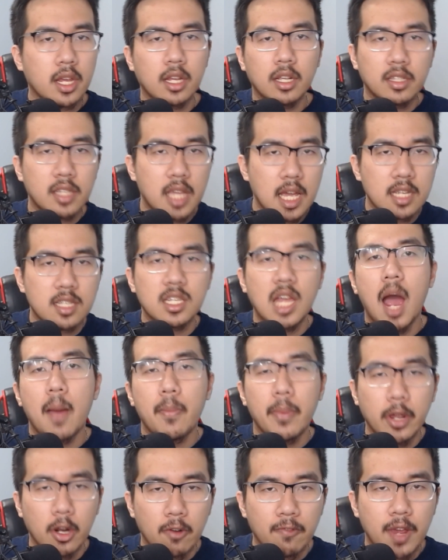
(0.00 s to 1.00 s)
desktop
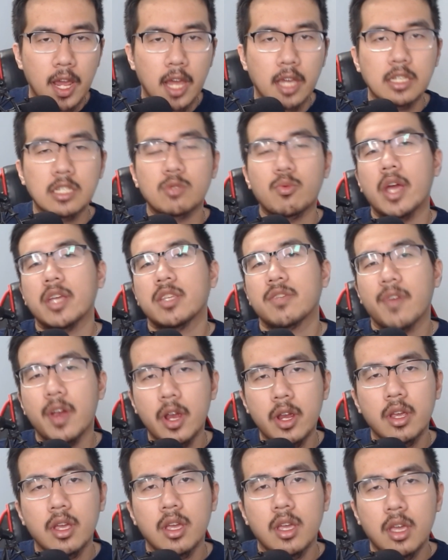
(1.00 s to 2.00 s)
interface, right? It's a
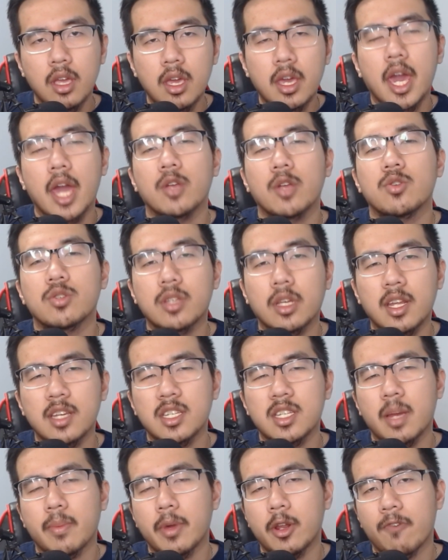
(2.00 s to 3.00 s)
very interesting
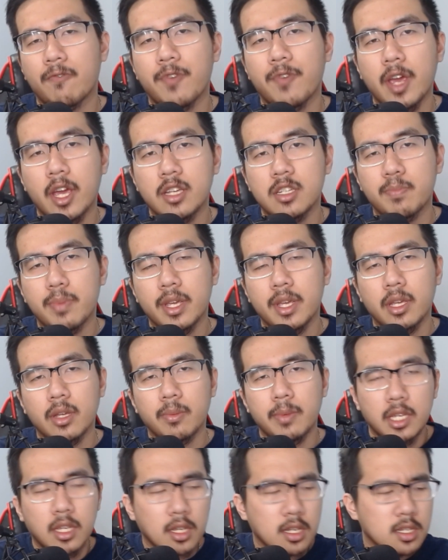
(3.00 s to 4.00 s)
desktop interface
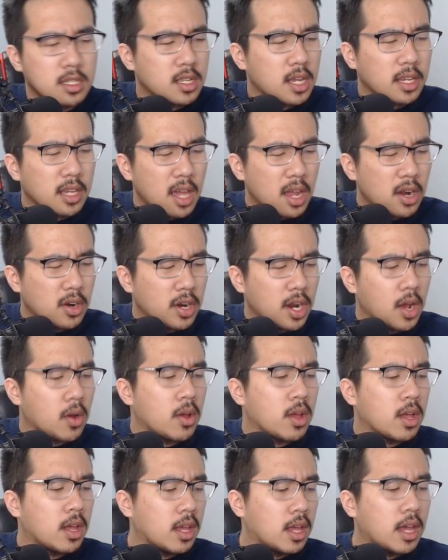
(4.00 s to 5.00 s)
because I don't know.
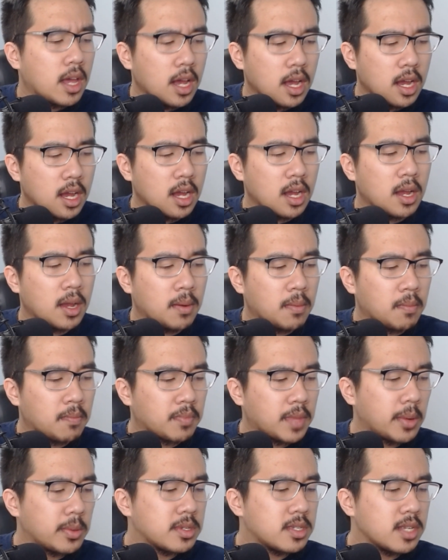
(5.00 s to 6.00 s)

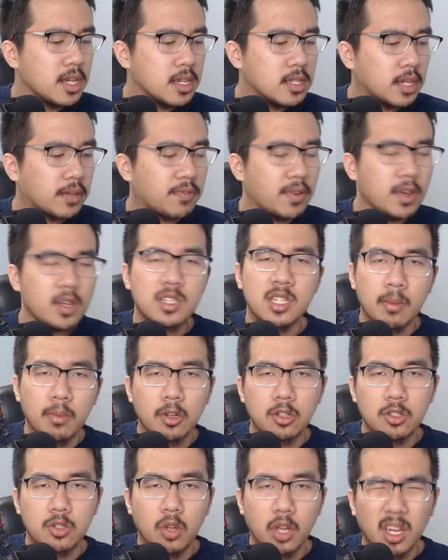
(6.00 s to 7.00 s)
I would say it's very similar
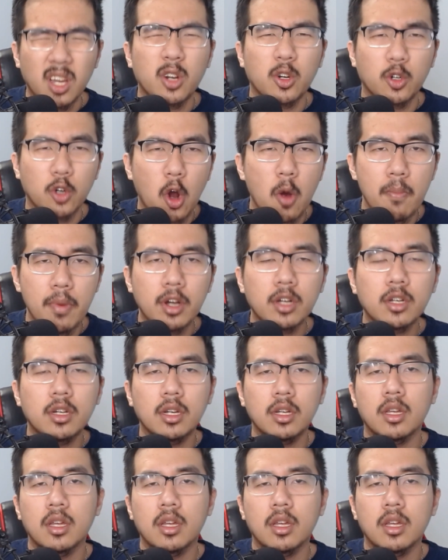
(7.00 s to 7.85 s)
to a Chromebook.